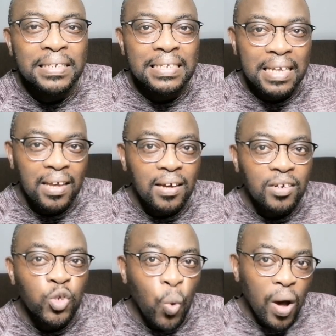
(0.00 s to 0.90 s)

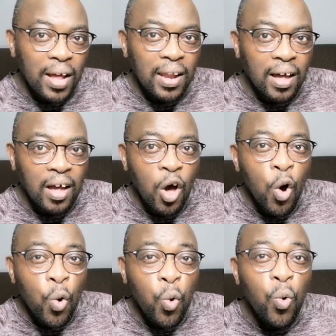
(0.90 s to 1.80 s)
Agmatir Thwala,
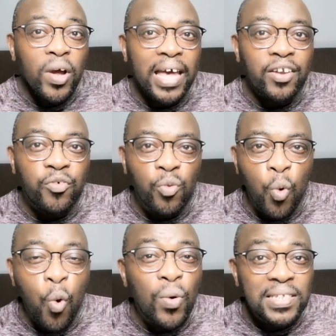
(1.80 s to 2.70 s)
who
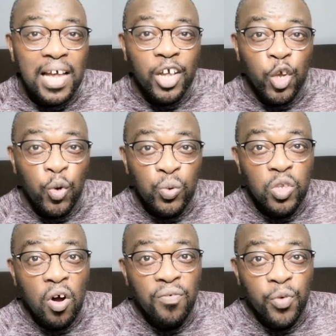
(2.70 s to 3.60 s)
was
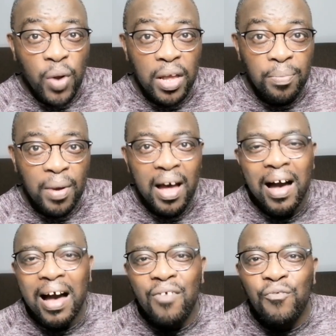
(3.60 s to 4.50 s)
accused of rape.
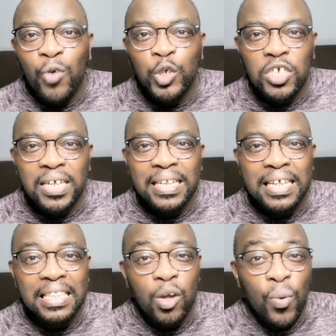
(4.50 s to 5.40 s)

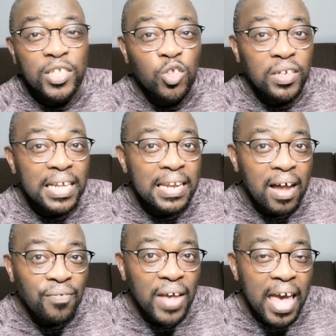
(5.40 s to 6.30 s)
Unfortunately, there was not
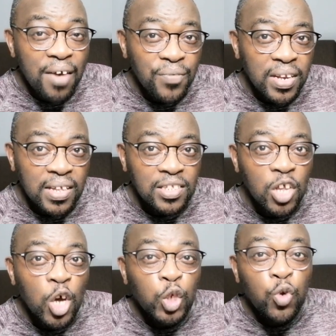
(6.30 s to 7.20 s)
enough
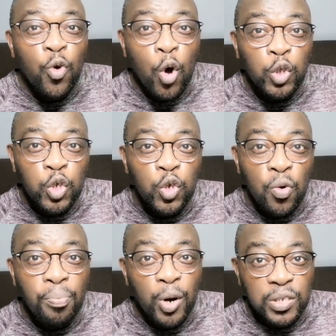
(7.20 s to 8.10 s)
evidence to
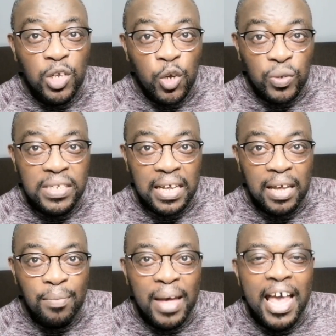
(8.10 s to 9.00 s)
continue
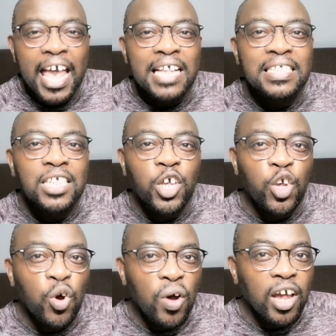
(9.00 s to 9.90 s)
prosecuting him and
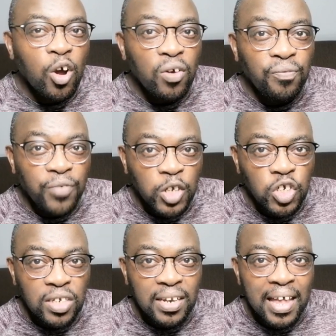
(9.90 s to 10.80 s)
secure a
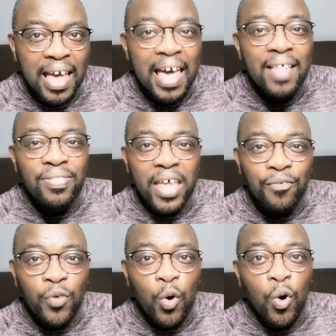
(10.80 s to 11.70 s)
conviction, and
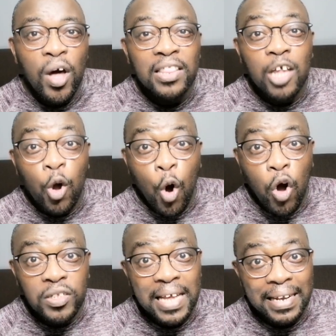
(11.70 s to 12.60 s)
therefore the
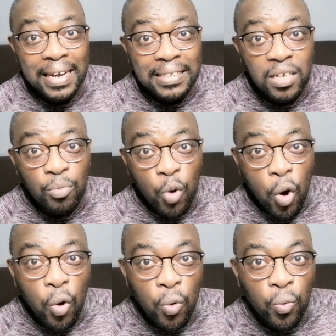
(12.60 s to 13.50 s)
court had let
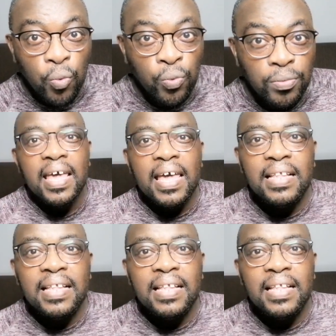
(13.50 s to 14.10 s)
him go.